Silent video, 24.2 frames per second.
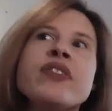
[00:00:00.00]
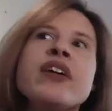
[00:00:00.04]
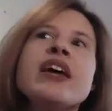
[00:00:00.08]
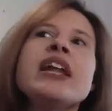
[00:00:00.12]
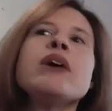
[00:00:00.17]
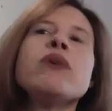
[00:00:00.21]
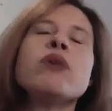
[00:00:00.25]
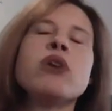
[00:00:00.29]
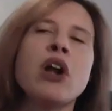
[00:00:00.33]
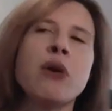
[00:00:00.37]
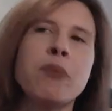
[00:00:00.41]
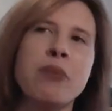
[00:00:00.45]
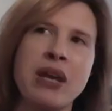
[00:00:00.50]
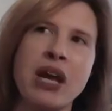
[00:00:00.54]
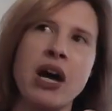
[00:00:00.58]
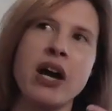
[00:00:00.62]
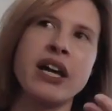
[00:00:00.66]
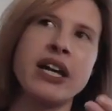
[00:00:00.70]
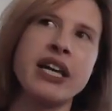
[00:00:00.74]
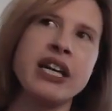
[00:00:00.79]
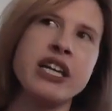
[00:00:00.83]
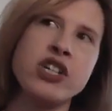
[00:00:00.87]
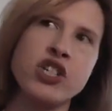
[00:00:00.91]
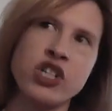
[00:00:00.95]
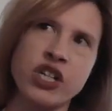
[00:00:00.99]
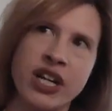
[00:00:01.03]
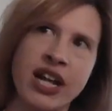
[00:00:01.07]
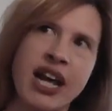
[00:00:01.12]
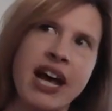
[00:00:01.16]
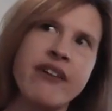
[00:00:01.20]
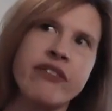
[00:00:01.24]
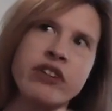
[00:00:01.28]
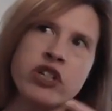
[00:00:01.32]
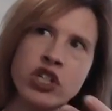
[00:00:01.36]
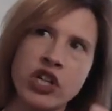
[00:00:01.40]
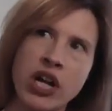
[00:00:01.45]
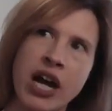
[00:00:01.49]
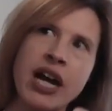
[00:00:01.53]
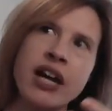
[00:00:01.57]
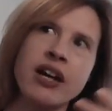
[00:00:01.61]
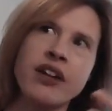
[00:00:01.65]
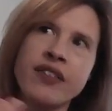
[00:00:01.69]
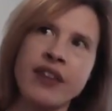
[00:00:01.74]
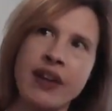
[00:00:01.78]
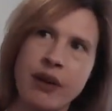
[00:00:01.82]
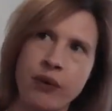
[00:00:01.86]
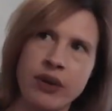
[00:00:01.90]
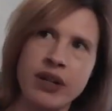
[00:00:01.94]
then it would be on Gija to have a
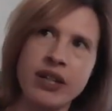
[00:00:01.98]
child that